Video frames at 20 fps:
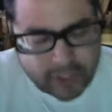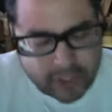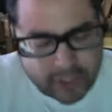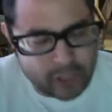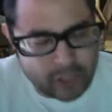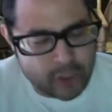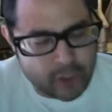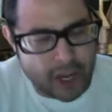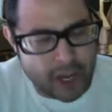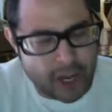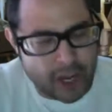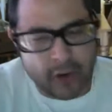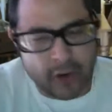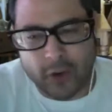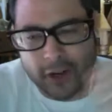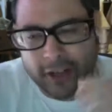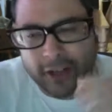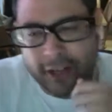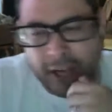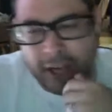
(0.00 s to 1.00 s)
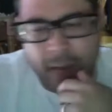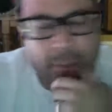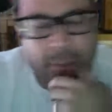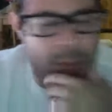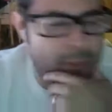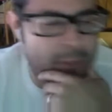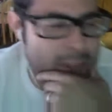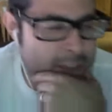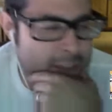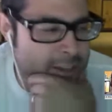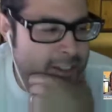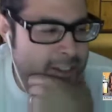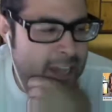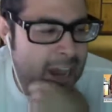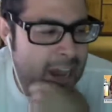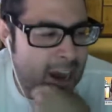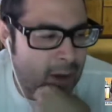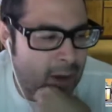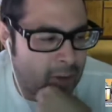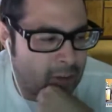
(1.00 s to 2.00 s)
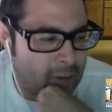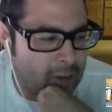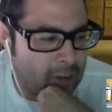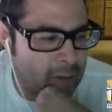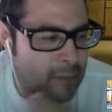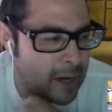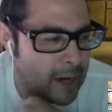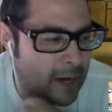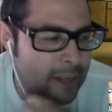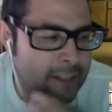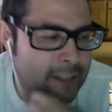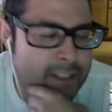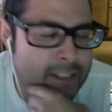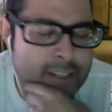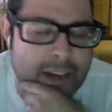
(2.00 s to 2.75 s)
trying to work a couple things out, but